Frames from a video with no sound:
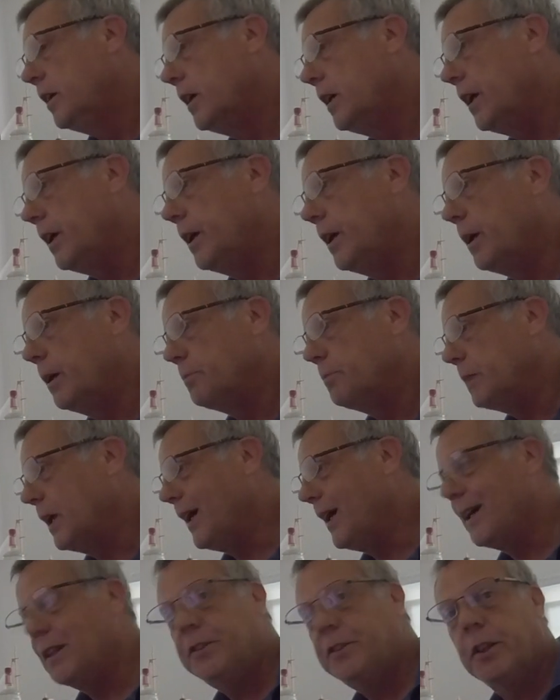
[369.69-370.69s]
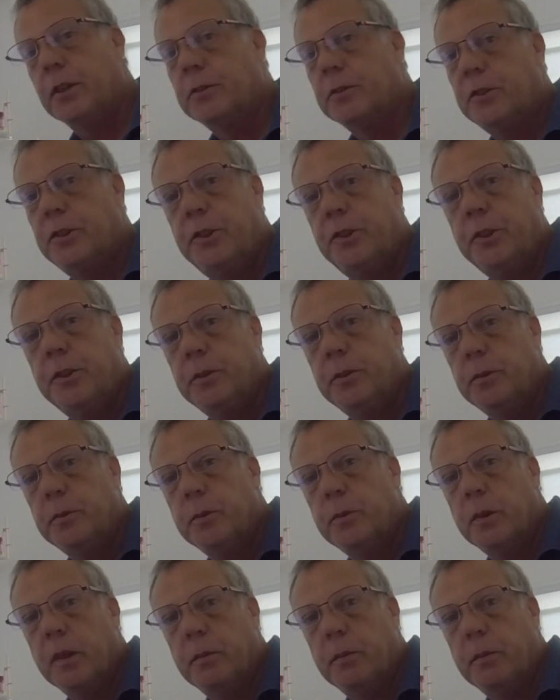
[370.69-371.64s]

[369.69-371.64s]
I don't do